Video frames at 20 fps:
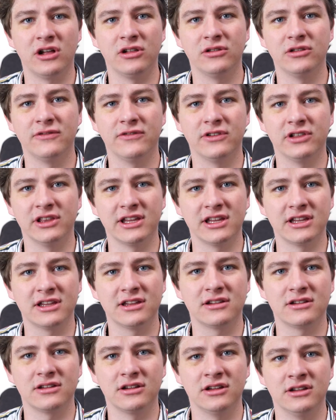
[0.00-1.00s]
I'll leave a
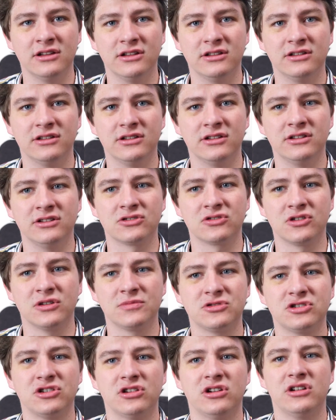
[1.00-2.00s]
link in the
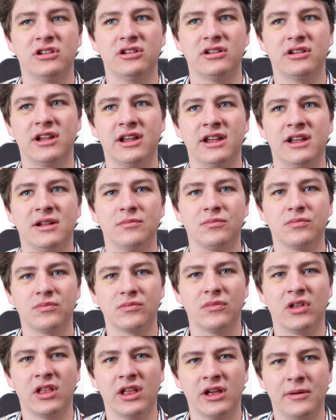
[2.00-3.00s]
description and
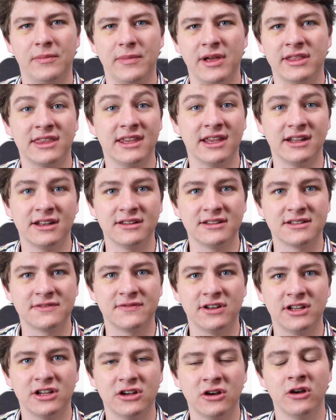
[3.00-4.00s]
at the end of this
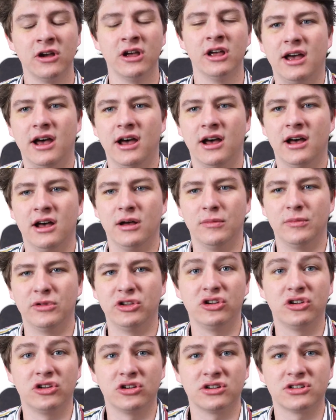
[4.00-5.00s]
video. And
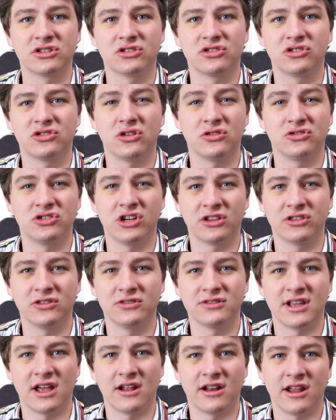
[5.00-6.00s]
you can go check
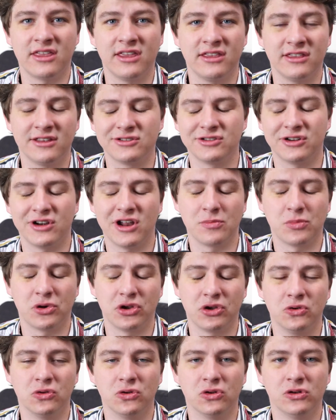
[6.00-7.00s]
those out. I think they turned out
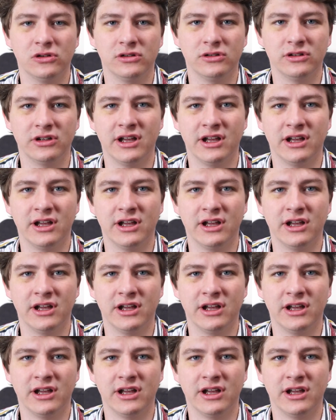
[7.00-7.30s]
pretty cool.